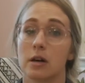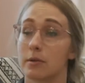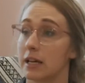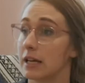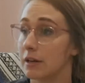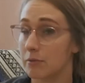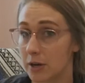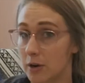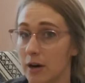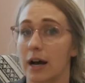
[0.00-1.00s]
getting
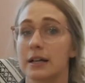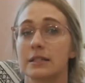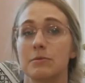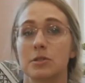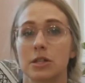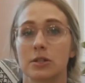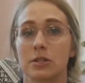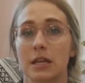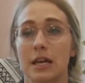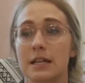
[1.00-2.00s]
Rio accustomed to those
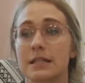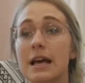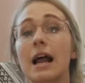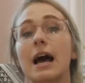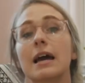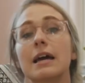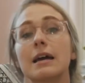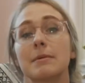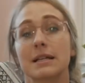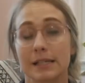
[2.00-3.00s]
things, and I
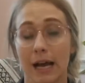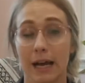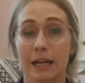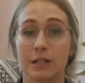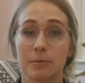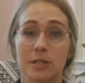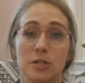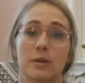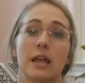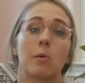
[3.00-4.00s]
am excited to be
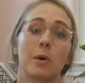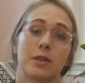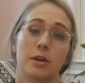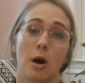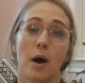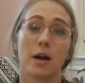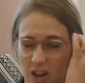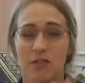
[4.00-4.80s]
doing that with Noah.